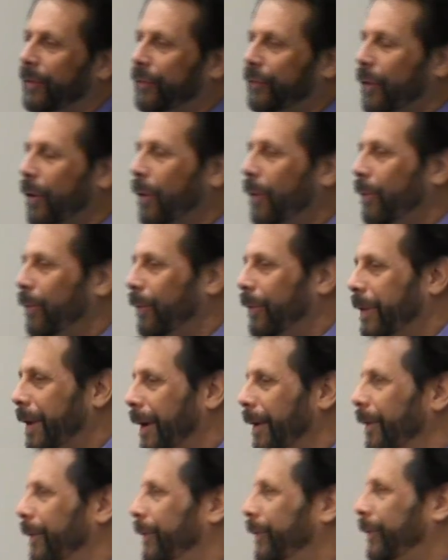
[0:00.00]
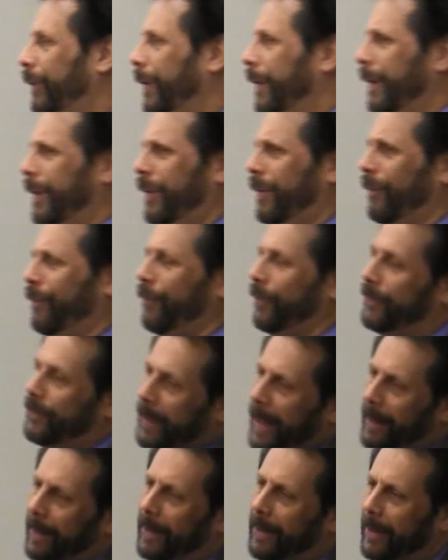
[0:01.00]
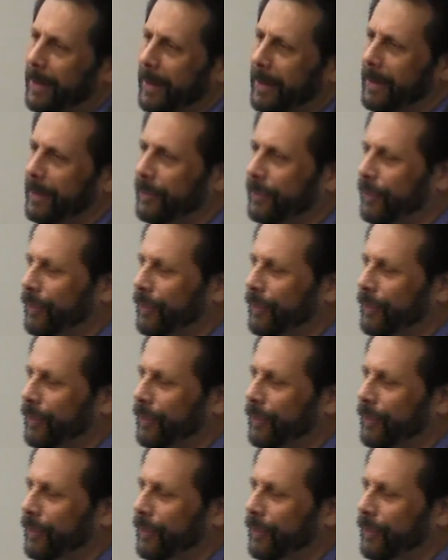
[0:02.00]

So there's the fidelity